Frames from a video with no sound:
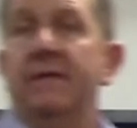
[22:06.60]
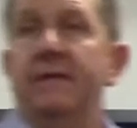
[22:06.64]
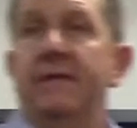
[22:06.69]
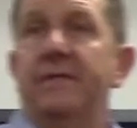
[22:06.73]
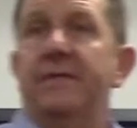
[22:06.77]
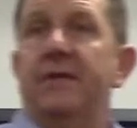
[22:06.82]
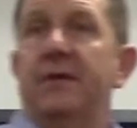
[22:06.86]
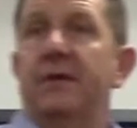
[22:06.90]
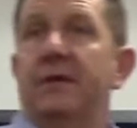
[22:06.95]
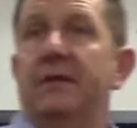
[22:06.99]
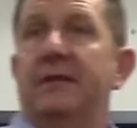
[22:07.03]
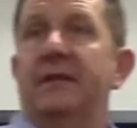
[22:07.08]
you've
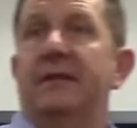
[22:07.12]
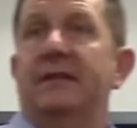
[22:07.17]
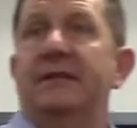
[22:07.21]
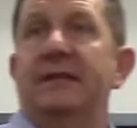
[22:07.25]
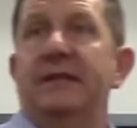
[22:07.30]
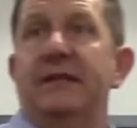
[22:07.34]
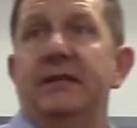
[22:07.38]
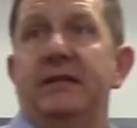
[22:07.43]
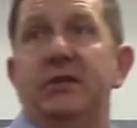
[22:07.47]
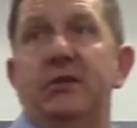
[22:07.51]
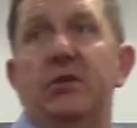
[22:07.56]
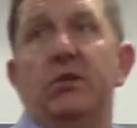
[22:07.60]
got this
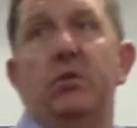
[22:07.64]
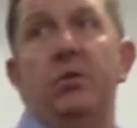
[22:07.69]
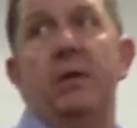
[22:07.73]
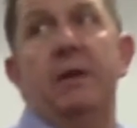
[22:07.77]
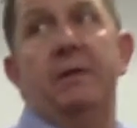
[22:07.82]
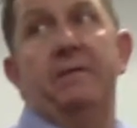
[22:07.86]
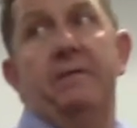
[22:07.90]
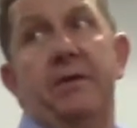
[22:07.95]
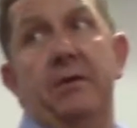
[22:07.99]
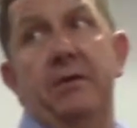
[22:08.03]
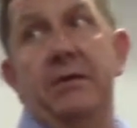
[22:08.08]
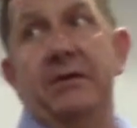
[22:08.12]
issue, you
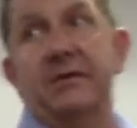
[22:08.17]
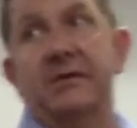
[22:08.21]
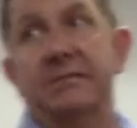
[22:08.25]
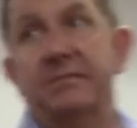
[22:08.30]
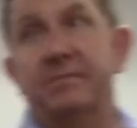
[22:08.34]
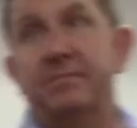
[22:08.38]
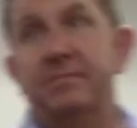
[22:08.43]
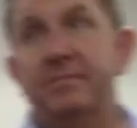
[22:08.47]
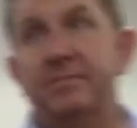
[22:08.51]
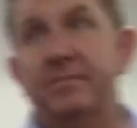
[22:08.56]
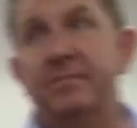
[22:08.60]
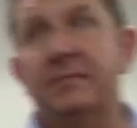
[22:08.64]
went through this,
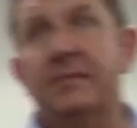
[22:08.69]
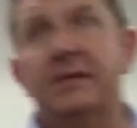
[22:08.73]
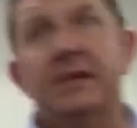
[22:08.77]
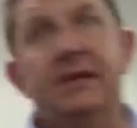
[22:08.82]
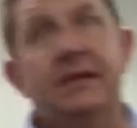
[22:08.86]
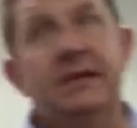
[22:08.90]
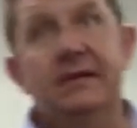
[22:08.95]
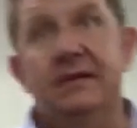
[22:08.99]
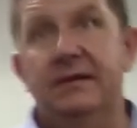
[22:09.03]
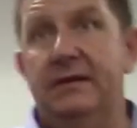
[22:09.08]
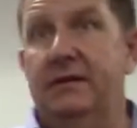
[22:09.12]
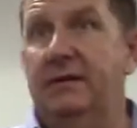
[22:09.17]

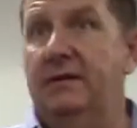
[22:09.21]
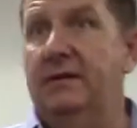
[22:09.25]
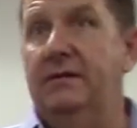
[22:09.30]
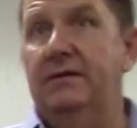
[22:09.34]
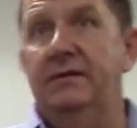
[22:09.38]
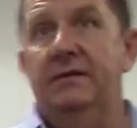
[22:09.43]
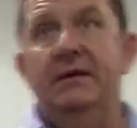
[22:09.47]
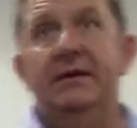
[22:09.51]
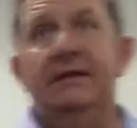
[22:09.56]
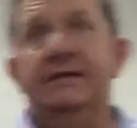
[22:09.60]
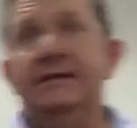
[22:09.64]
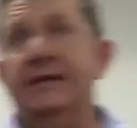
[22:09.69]
let's